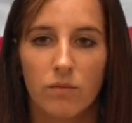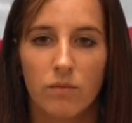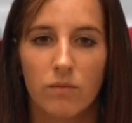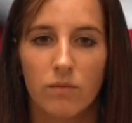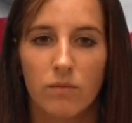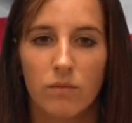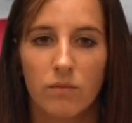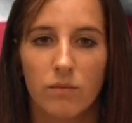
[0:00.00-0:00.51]

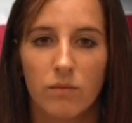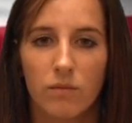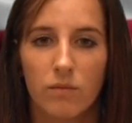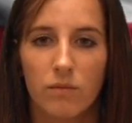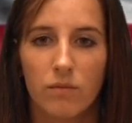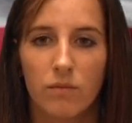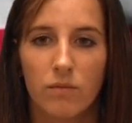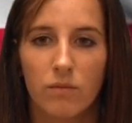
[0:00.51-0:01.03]

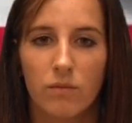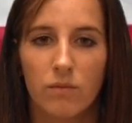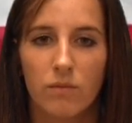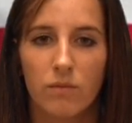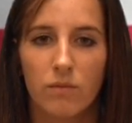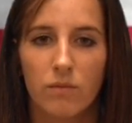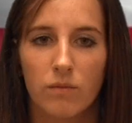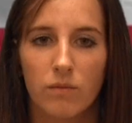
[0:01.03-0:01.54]

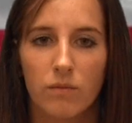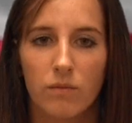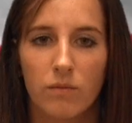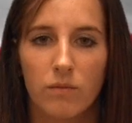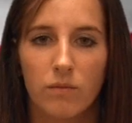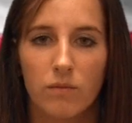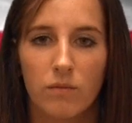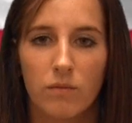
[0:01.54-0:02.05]

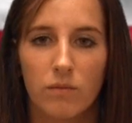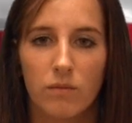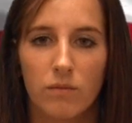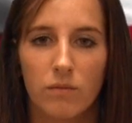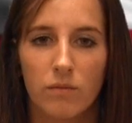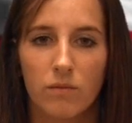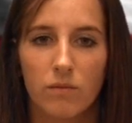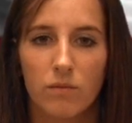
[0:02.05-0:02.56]

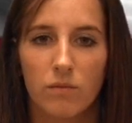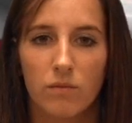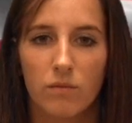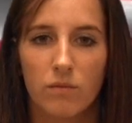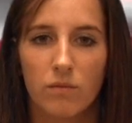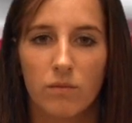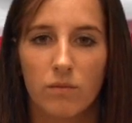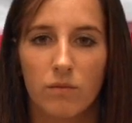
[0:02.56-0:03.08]

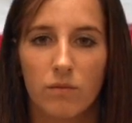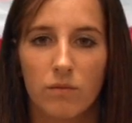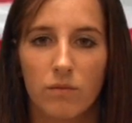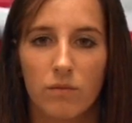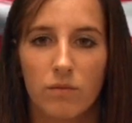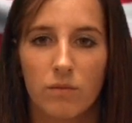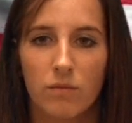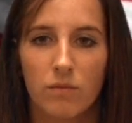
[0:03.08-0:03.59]

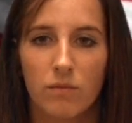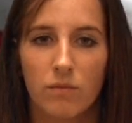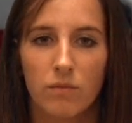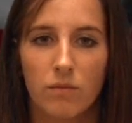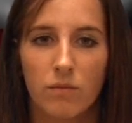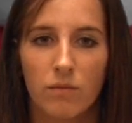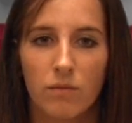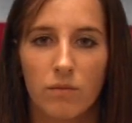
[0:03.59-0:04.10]

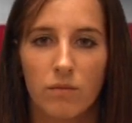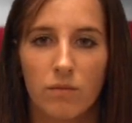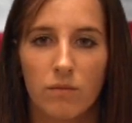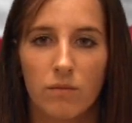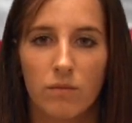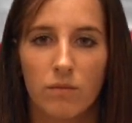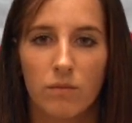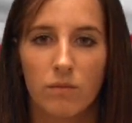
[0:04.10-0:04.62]

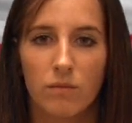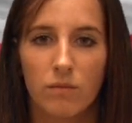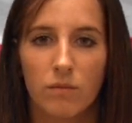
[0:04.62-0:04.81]
The person shown says nothing.